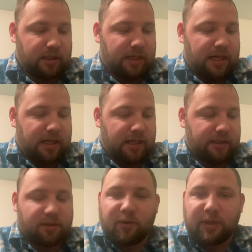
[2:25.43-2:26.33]
I
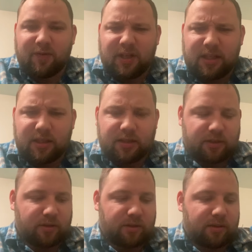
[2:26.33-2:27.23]
don't have any of
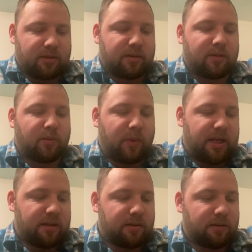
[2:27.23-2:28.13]
this
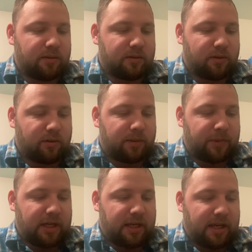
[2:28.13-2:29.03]
weight, so I'm
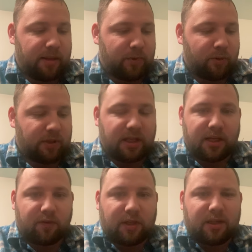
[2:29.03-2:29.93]
kind of happy with that.
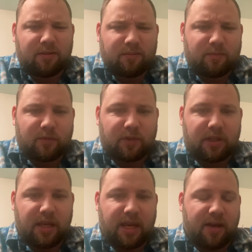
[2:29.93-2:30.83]
I've got
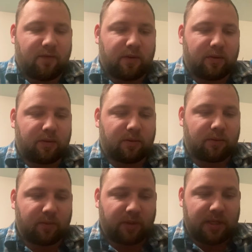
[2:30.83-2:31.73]
half and
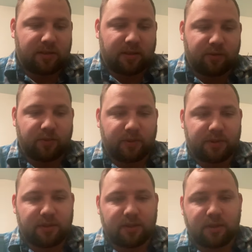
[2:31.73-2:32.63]
3 8 ounce ones.